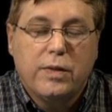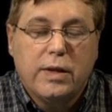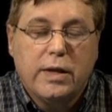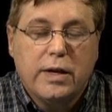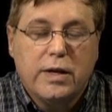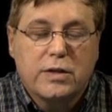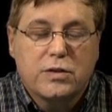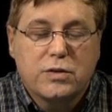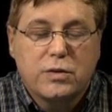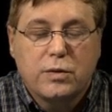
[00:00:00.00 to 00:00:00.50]

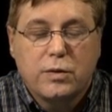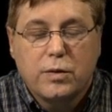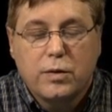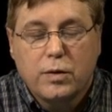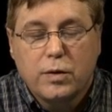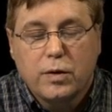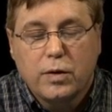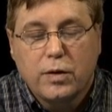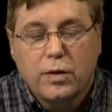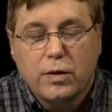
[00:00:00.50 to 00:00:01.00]
it is,
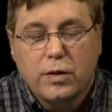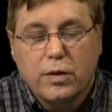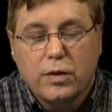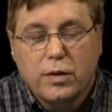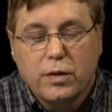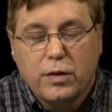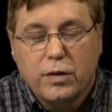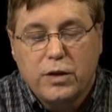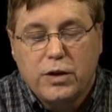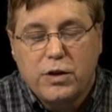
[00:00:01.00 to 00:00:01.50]

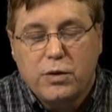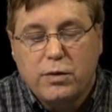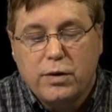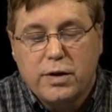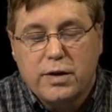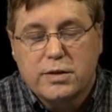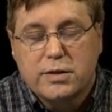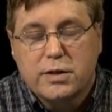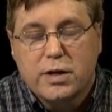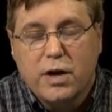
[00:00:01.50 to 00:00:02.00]
the
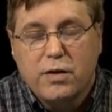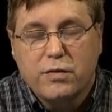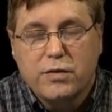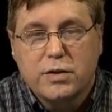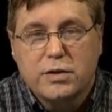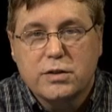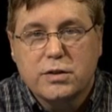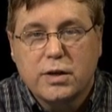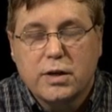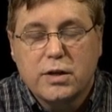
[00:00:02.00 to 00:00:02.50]
unit itself
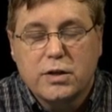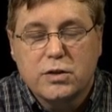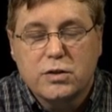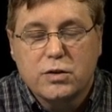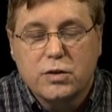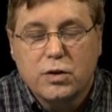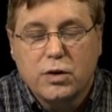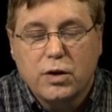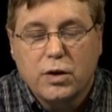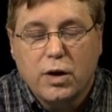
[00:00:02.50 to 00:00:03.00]
is